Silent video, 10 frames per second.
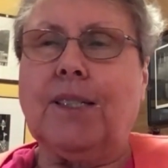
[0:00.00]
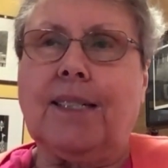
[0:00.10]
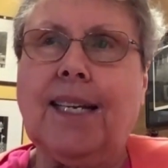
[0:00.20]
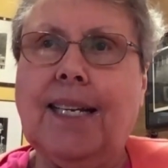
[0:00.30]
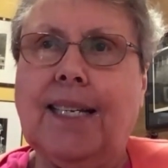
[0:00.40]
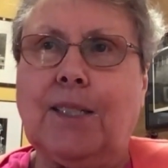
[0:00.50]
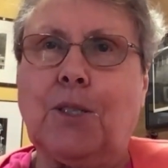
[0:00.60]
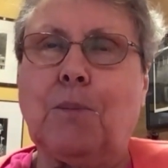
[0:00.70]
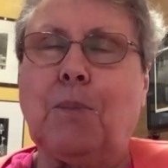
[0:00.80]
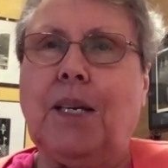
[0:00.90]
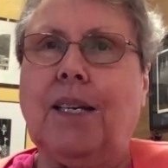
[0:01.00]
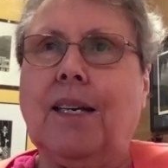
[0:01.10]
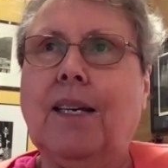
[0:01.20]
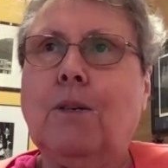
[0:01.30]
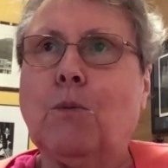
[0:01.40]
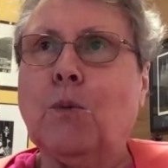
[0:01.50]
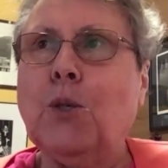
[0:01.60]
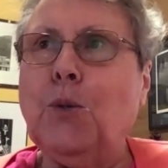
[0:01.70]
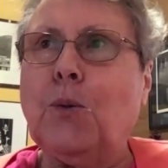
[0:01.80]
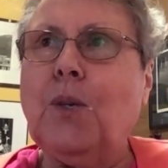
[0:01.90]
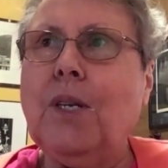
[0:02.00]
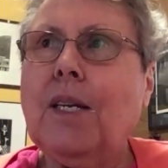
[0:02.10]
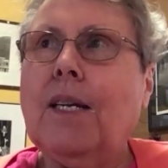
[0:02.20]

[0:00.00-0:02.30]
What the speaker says: intending to be rude.